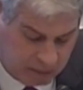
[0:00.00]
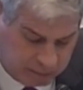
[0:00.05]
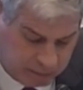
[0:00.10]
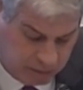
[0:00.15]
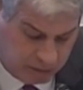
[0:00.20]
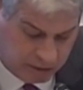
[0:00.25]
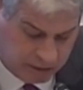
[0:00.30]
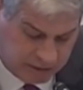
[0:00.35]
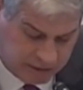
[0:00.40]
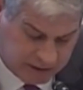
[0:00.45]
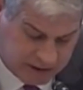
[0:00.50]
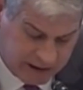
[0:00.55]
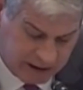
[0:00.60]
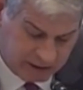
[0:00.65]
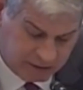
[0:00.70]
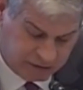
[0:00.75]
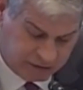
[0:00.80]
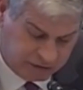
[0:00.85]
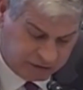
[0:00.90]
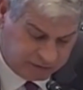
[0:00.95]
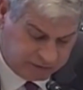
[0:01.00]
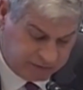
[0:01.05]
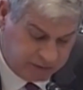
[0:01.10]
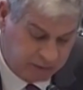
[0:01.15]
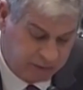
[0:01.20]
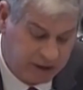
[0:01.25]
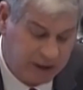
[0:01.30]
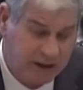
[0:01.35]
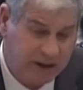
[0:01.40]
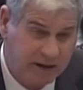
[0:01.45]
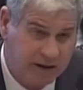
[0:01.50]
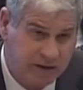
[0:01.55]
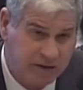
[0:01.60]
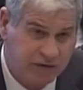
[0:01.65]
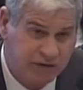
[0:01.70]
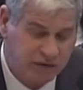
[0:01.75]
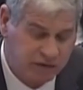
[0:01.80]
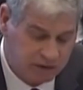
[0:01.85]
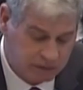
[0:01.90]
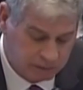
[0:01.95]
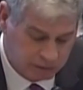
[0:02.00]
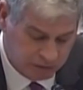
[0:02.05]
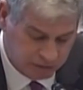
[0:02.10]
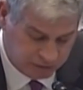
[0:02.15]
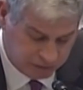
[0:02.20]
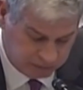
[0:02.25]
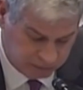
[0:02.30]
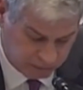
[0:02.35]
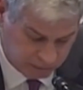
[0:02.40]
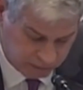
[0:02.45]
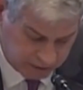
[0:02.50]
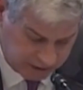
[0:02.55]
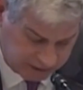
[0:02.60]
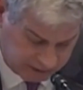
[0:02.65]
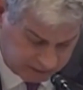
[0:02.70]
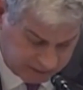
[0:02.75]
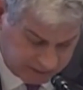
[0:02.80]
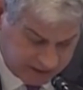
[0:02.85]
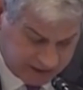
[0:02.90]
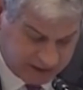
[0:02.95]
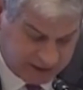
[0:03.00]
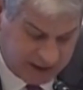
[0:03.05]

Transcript: important the carriage of food aid is to the Merchant Marine,